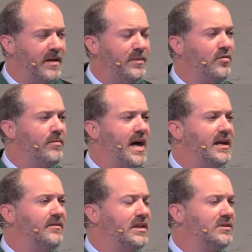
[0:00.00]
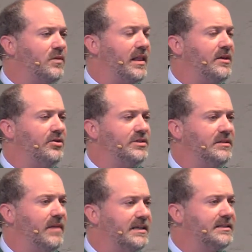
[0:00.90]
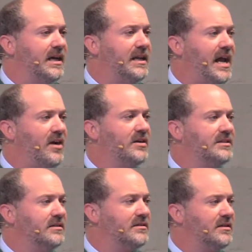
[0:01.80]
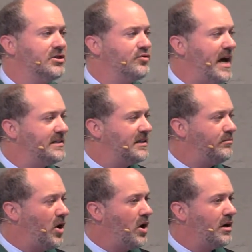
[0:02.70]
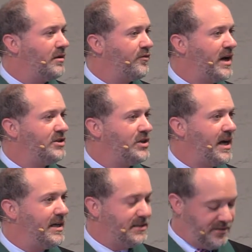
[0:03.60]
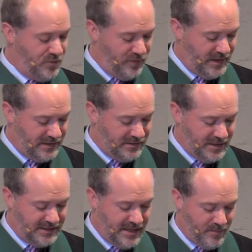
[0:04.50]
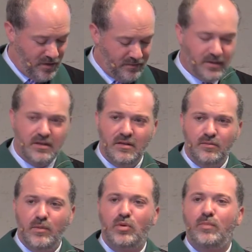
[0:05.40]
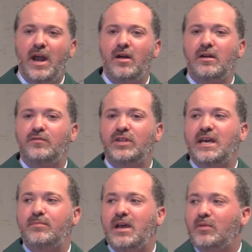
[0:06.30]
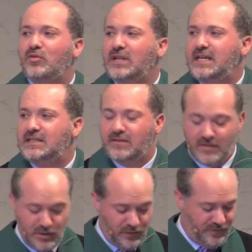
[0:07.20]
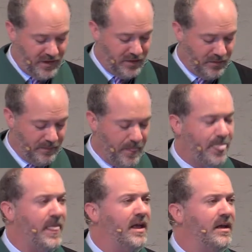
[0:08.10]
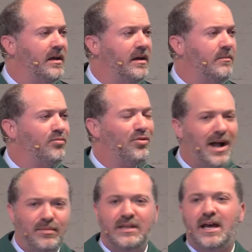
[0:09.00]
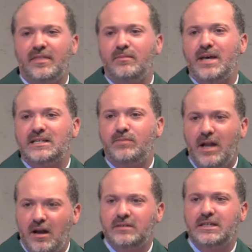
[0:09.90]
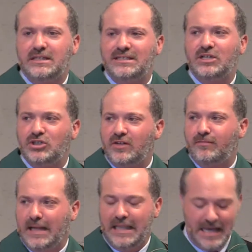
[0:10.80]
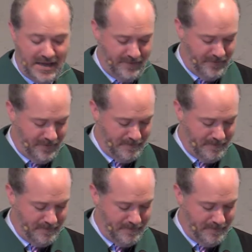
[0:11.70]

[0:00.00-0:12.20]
I've been reminded of this while introducing my son Harrison to the Jurassic Park franchise movies this summer. We're preparing for the upcoming release of the new film. Probably not the best parenting decision of my life.